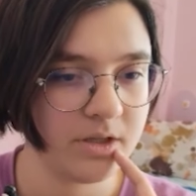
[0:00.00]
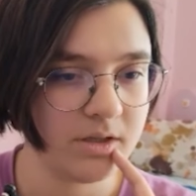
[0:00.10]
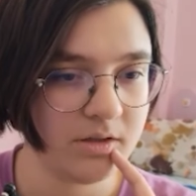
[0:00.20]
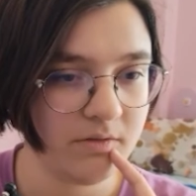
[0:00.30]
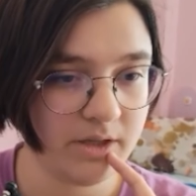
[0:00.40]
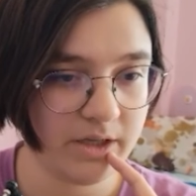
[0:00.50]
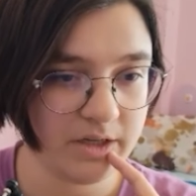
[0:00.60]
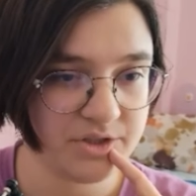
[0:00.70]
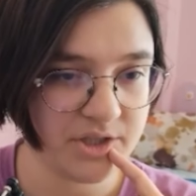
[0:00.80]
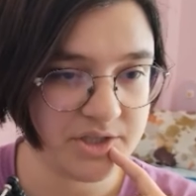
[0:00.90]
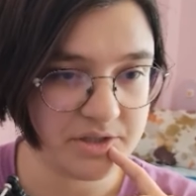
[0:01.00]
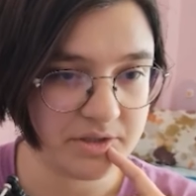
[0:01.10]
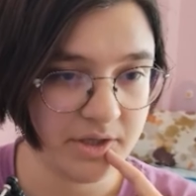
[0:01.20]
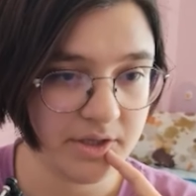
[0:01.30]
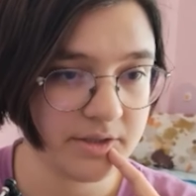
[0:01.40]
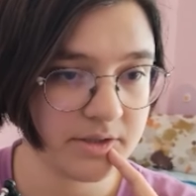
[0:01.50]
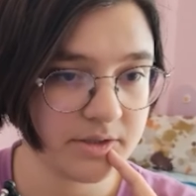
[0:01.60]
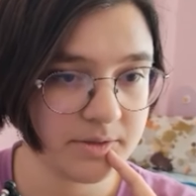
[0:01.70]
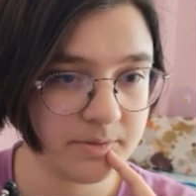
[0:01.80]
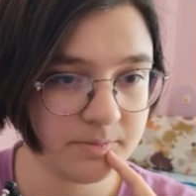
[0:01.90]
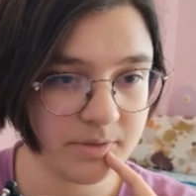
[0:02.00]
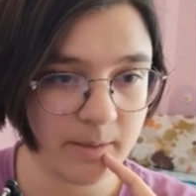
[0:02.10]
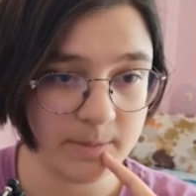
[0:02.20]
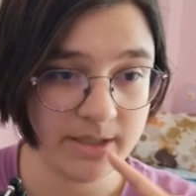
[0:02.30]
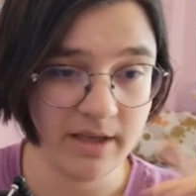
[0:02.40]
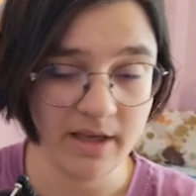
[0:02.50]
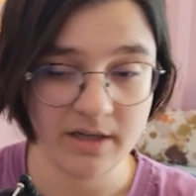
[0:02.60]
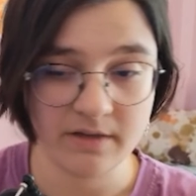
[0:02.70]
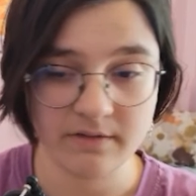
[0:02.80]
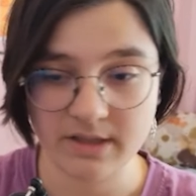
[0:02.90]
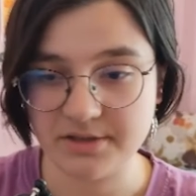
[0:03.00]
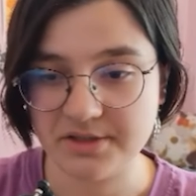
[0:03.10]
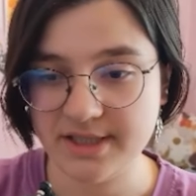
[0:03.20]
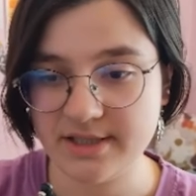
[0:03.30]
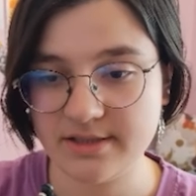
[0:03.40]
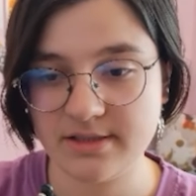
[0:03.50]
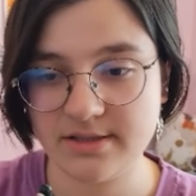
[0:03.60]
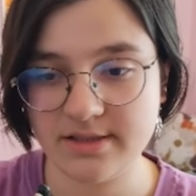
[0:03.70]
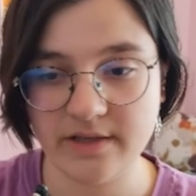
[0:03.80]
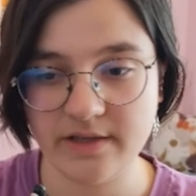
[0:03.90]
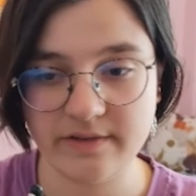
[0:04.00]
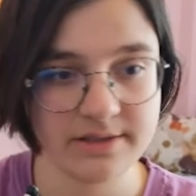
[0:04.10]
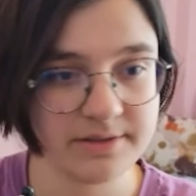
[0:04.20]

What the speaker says: We can change it here. Public, anyone can chat, save it.